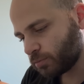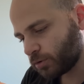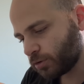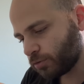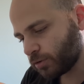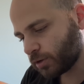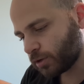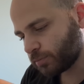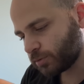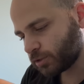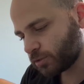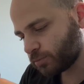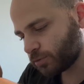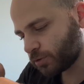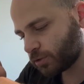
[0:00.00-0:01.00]
Grab
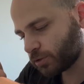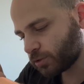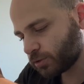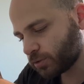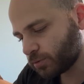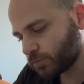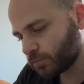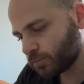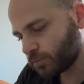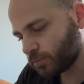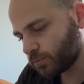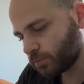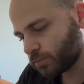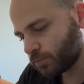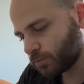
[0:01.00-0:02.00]
some of this
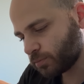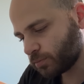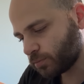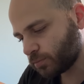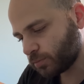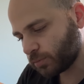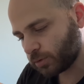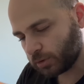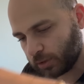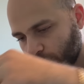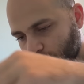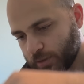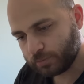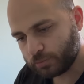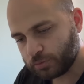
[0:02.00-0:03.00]

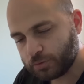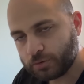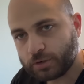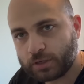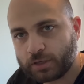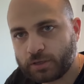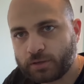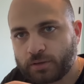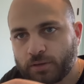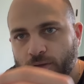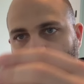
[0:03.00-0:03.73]
lime green.